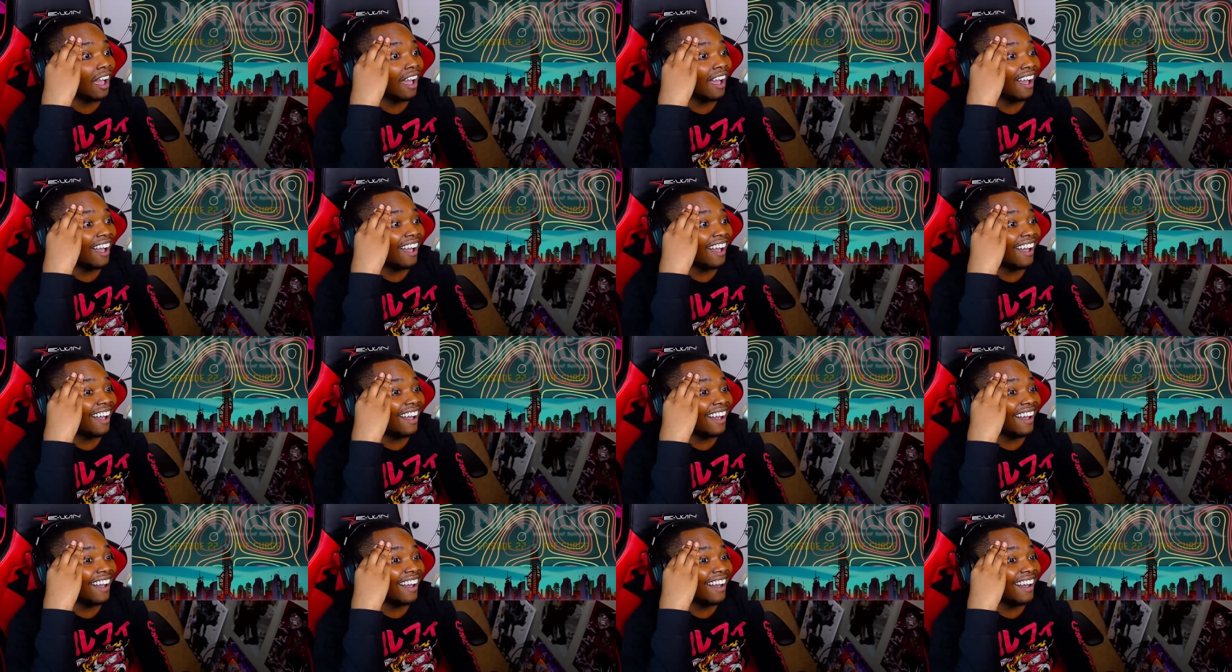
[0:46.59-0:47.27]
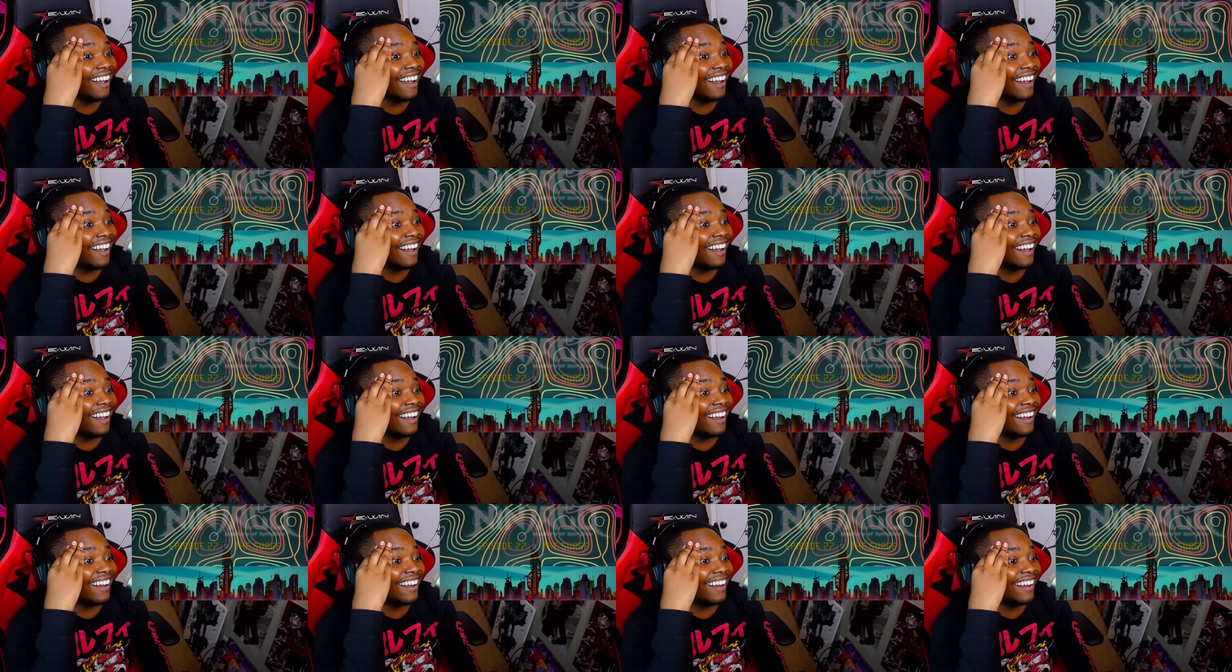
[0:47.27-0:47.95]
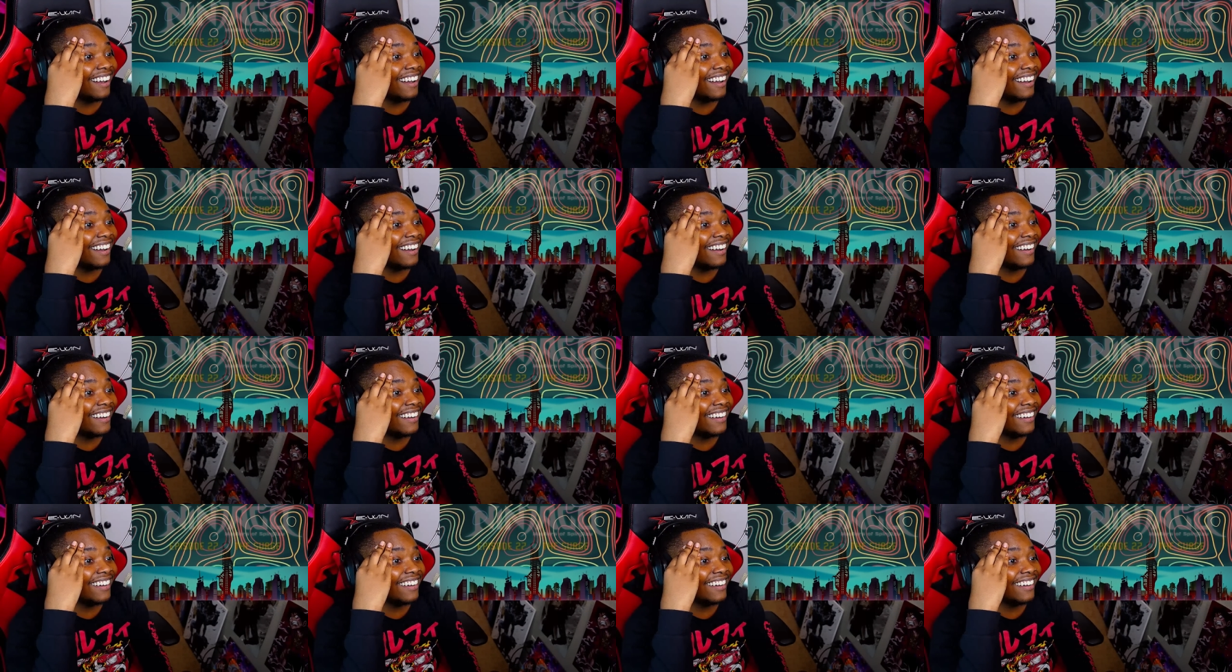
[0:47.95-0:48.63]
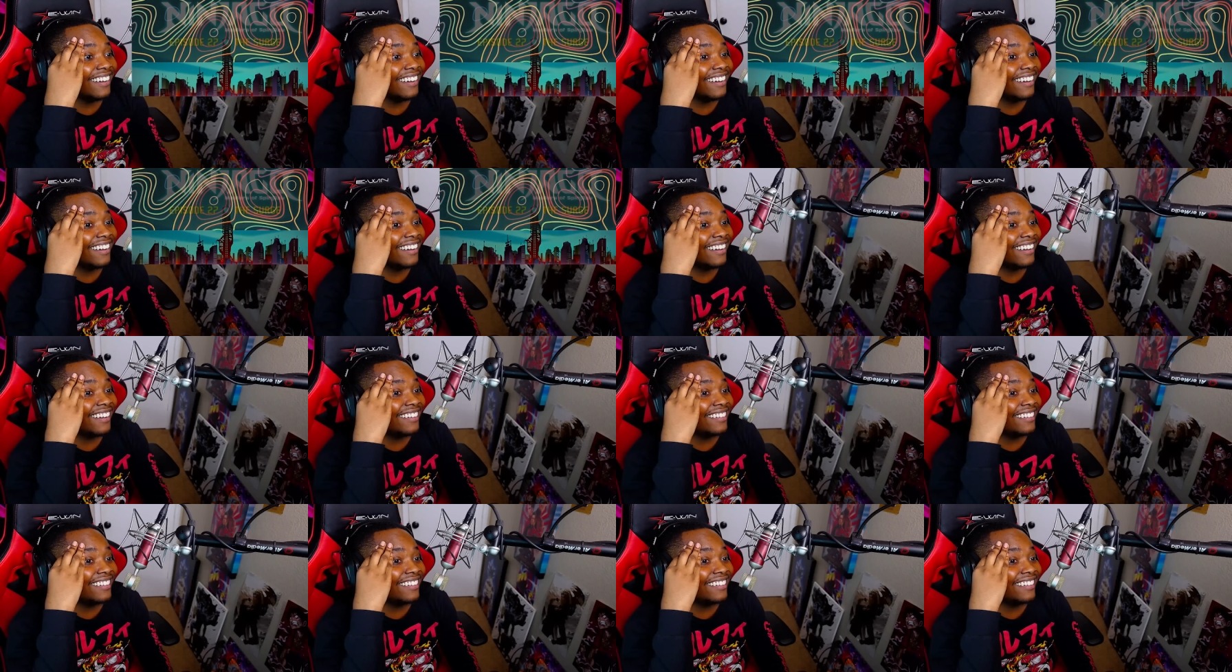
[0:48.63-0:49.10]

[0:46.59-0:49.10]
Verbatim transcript: Episode 27, The Surge.